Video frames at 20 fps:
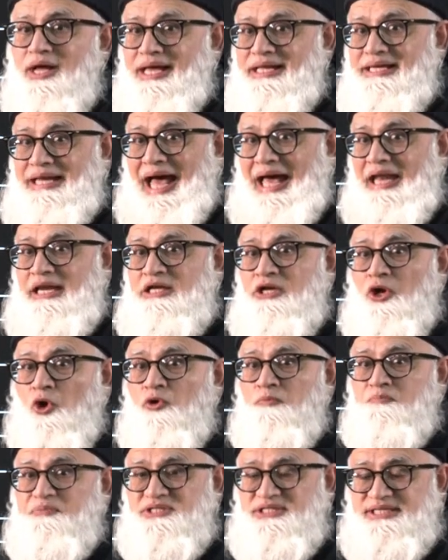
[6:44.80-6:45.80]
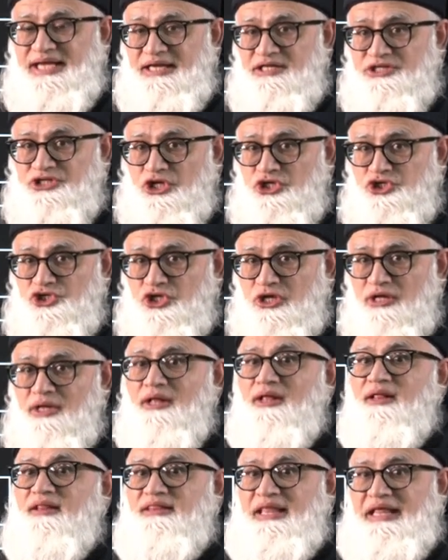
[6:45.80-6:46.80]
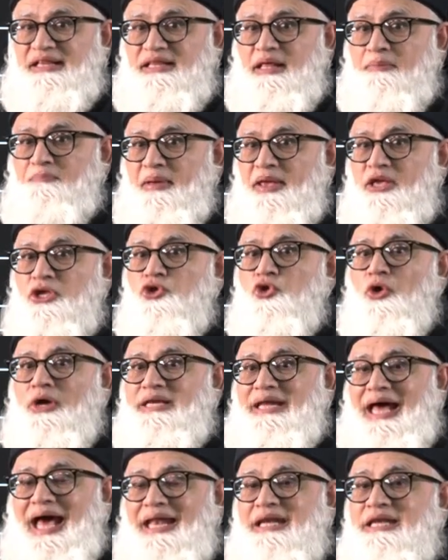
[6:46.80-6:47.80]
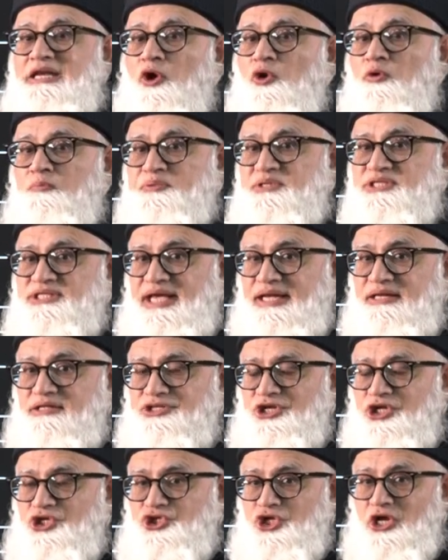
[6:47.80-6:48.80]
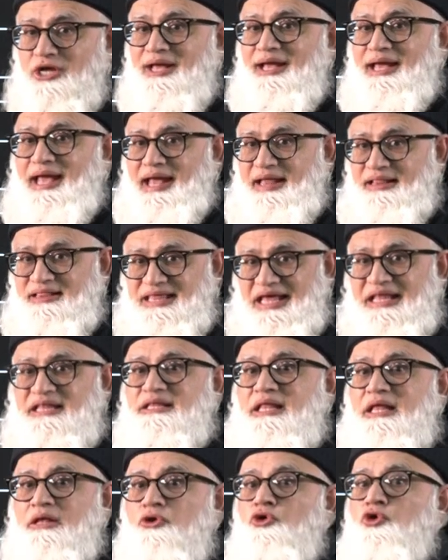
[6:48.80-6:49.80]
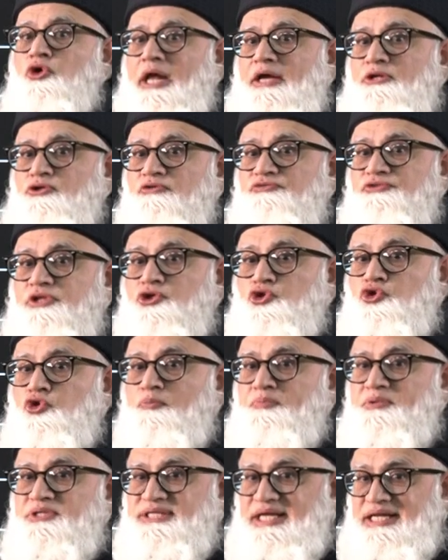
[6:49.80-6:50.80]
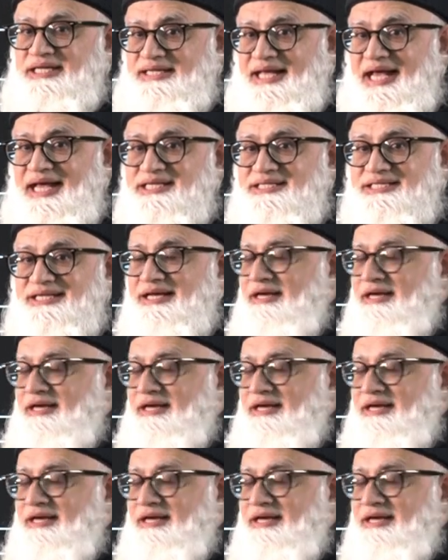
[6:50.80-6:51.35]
an unknown percentage. Then they pay you an unknown percentage. And then you write off the 2% as